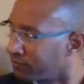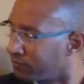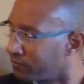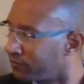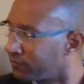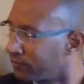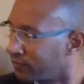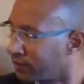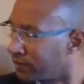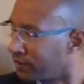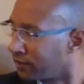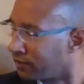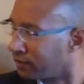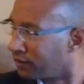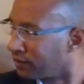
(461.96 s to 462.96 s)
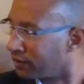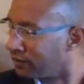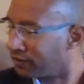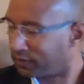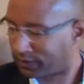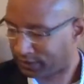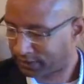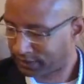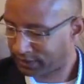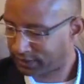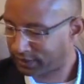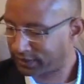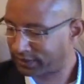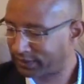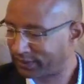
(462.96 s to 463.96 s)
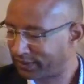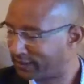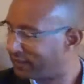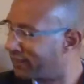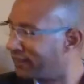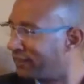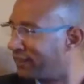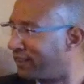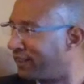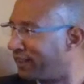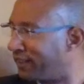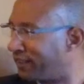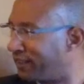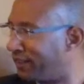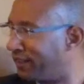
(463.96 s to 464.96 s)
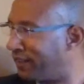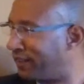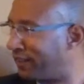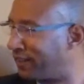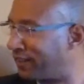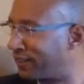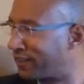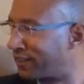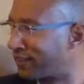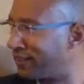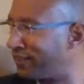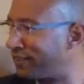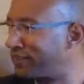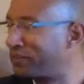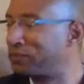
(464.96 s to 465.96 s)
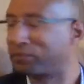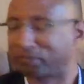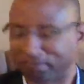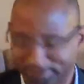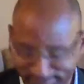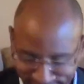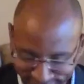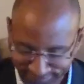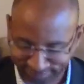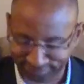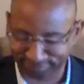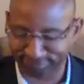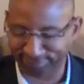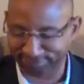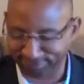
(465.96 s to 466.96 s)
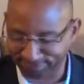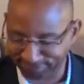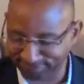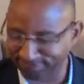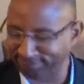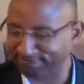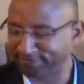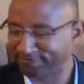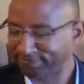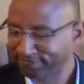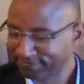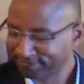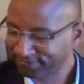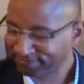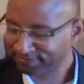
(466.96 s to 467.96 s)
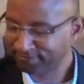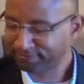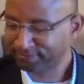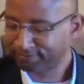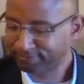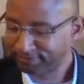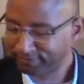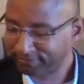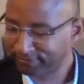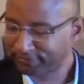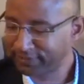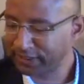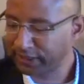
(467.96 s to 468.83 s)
those of us that understand the fight, the struggle, the fear